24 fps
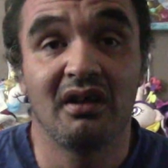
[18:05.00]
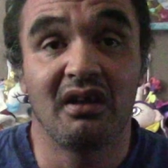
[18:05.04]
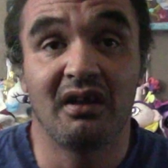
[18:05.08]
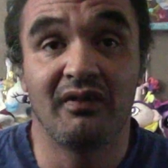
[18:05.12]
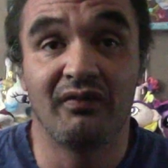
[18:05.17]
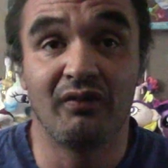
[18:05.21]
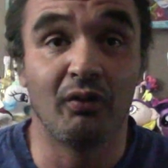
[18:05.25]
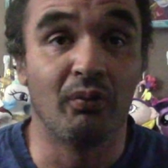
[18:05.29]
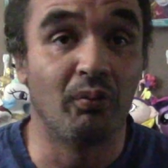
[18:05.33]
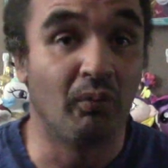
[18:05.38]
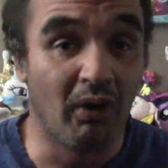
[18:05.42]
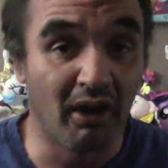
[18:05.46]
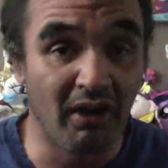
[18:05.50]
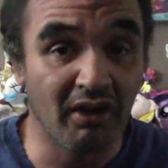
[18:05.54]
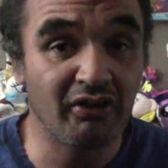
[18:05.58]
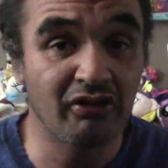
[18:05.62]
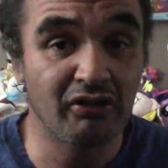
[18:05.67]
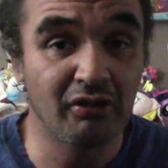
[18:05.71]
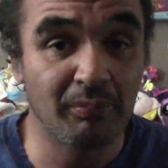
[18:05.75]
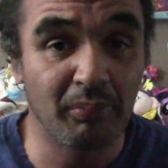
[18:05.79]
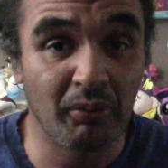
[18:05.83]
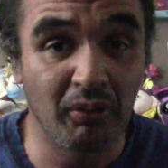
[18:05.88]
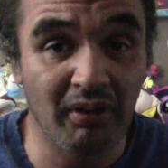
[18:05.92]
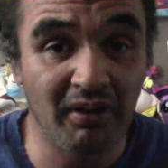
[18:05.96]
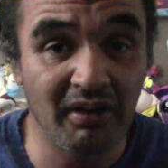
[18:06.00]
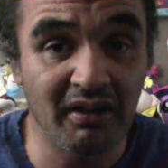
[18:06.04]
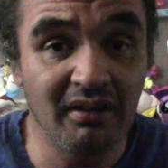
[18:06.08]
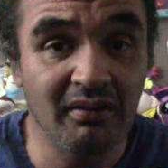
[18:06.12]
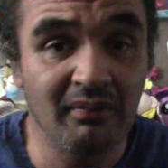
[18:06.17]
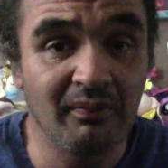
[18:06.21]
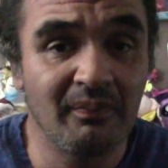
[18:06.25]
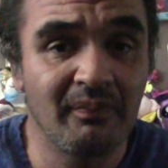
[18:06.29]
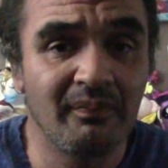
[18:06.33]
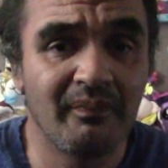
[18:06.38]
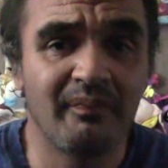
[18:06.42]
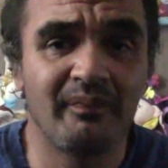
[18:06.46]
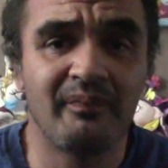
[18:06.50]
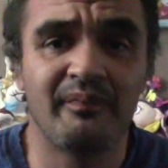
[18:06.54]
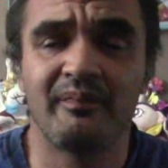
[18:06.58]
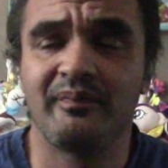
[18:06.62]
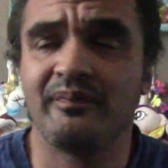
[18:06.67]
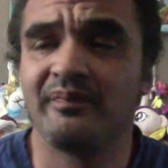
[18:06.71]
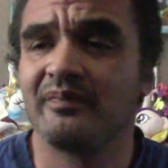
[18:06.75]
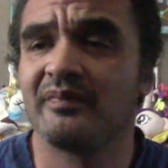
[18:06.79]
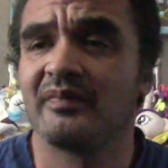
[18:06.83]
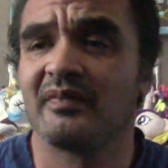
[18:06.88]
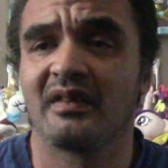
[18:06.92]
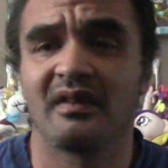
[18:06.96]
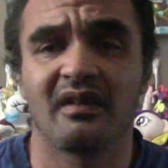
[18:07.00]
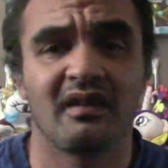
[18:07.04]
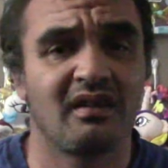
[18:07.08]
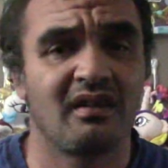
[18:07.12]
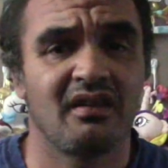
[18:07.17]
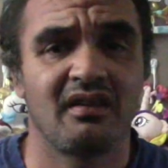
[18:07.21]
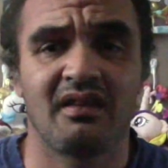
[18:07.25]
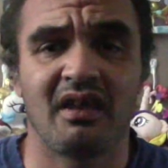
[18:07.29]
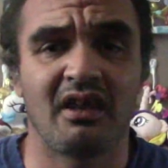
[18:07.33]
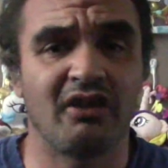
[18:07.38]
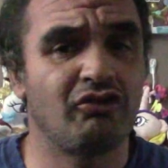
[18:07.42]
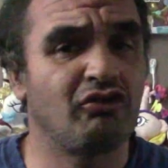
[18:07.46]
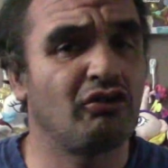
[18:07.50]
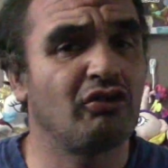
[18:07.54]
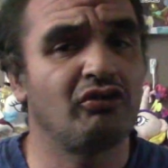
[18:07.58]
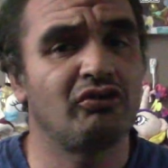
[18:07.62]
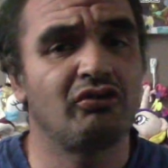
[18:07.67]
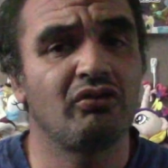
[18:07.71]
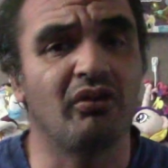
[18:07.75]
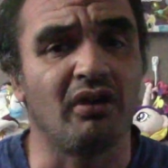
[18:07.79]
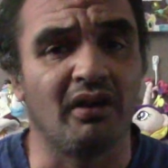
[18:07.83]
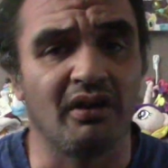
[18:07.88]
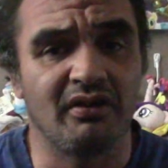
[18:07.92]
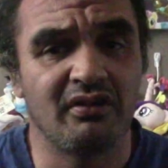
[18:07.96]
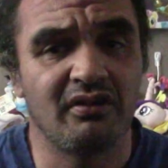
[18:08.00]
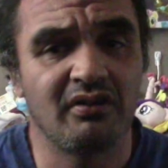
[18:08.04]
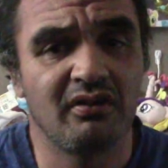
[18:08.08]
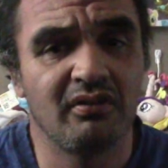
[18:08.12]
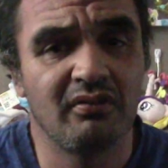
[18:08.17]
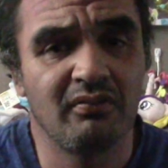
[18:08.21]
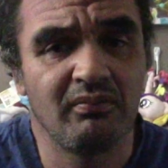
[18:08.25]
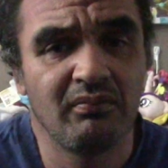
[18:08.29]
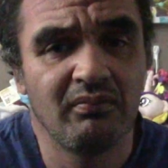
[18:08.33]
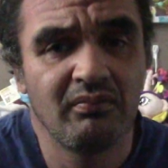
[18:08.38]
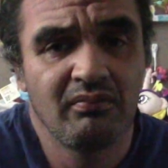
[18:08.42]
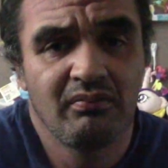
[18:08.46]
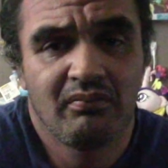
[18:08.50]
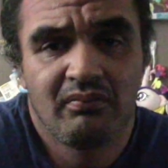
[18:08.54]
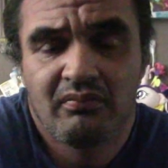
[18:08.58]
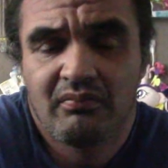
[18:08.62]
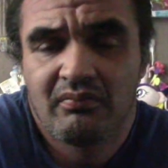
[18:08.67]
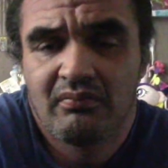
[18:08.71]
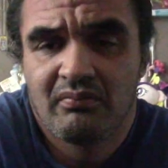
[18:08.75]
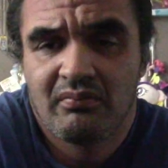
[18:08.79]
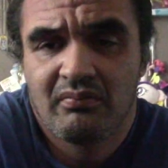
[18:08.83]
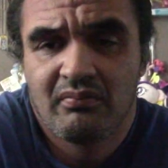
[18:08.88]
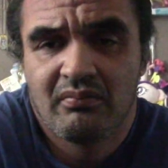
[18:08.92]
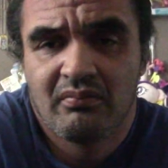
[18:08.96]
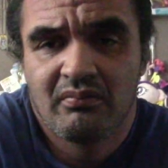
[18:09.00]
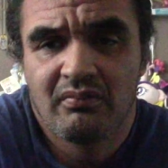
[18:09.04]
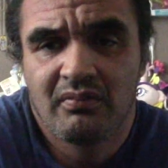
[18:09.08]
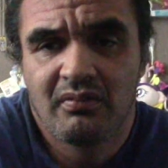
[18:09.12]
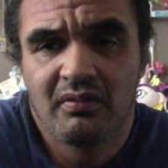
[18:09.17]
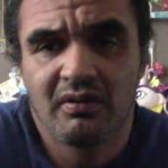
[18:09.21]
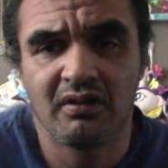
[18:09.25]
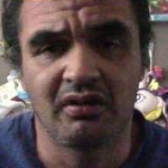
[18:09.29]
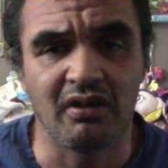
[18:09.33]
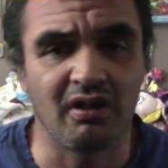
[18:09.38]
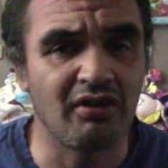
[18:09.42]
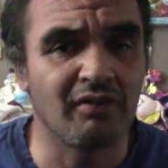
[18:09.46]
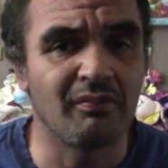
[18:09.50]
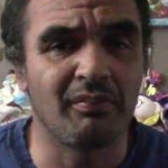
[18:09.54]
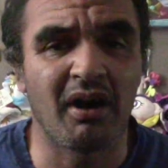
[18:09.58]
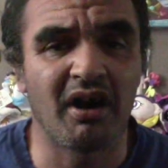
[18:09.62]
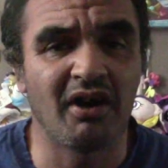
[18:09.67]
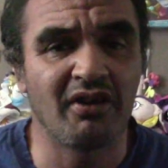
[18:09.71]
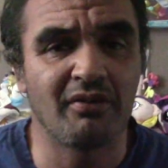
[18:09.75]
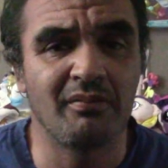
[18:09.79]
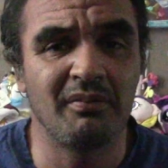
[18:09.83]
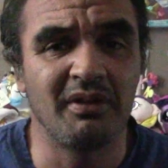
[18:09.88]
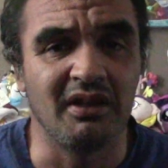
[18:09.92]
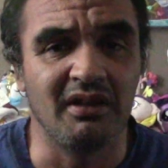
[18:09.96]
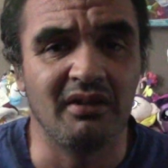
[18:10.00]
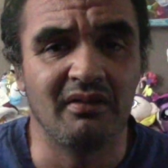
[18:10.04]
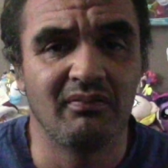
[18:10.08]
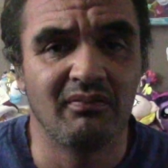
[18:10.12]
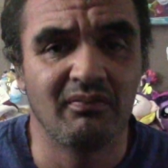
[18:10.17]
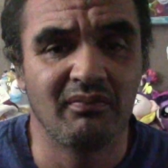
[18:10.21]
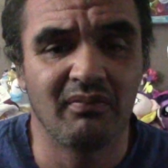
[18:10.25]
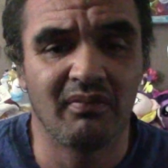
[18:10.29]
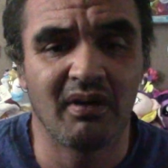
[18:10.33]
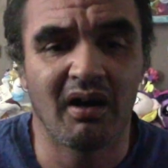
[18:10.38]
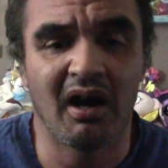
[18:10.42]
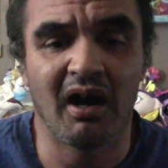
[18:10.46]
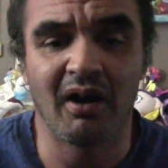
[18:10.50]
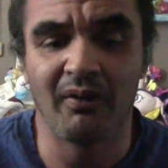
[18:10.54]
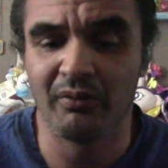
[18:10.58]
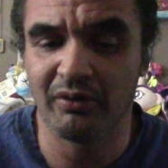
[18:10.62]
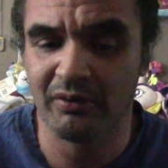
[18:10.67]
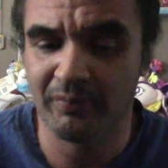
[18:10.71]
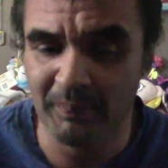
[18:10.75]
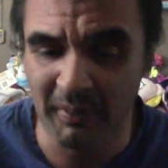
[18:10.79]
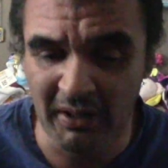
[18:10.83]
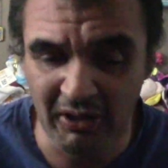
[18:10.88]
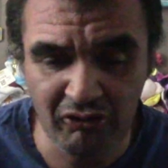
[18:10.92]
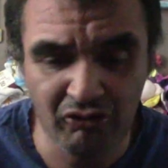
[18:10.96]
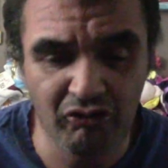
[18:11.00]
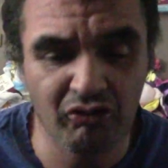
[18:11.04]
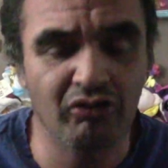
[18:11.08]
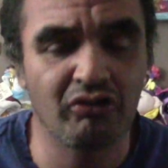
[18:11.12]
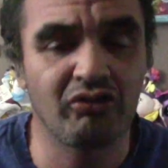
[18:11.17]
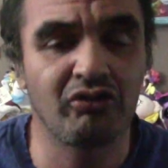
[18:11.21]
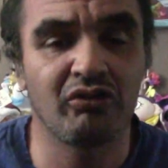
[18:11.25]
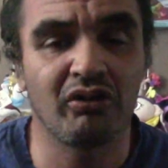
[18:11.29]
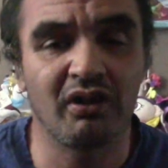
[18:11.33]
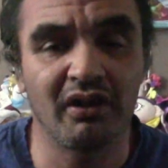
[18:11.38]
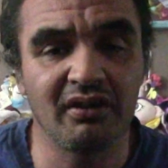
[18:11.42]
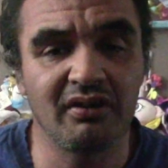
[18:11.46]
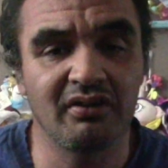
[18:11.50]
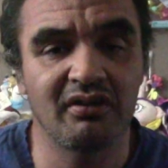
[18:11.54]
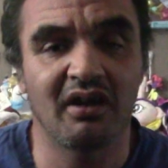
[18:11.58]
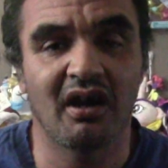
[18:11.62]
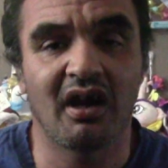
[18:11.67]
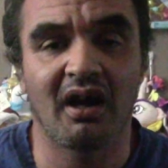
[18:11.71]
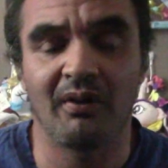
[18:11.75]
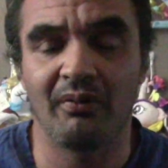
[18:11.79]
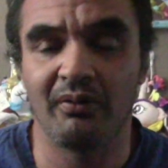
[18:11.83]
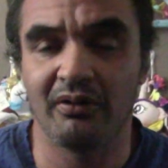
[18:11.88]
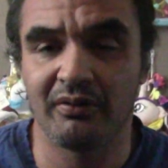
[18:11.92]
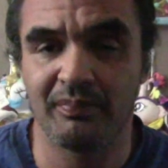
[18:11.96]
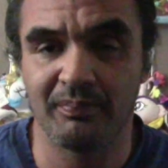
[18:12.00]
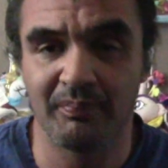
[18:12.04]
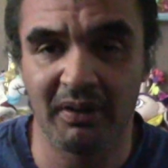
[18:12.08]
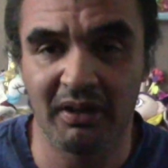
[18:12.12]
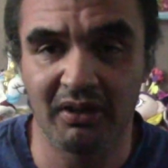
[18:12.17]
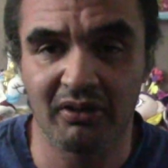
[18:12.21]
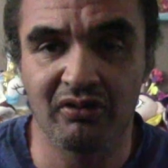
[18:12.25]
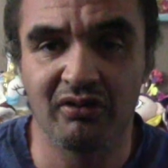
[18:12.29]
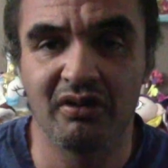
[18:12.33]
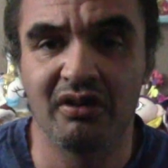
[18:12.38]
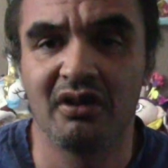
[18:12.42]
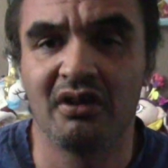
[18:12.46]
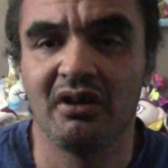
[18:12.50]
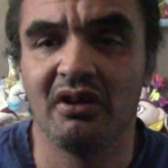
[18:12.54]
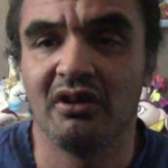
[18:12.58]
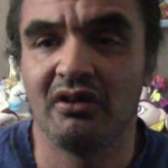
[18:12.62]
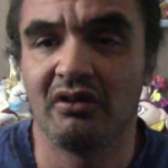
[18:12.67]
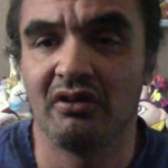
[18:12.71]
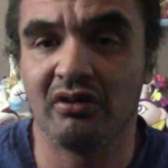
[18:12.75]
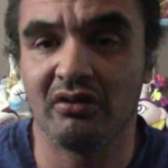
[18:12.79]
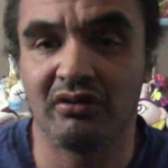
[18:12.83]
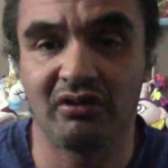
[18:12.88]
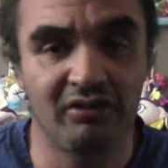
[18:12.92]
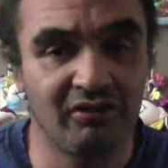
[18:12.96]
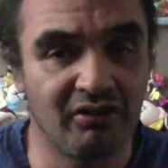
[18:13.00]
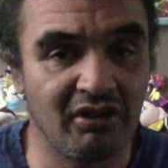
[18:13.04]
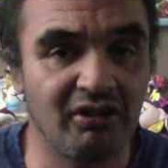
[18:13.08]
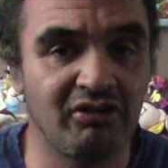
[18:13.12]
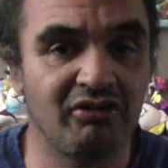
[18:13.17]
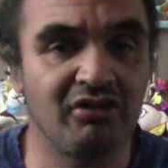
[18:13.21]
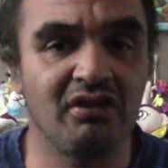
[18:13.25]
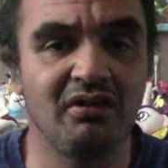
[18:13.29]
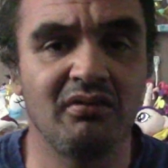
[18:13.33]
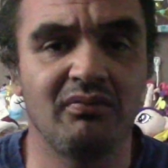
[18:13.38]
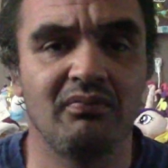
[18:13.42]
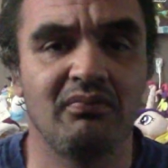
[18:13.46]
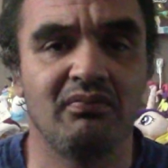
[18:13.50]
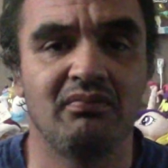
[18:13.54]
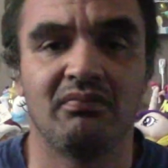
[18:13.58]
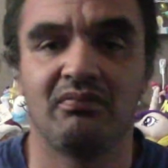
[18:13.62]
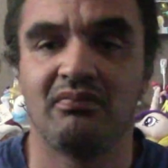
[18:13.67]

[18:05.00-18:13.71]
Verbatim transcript: if you want to support it, that's your choice. It doesn't bother me. I respect your choice. I respect your decision.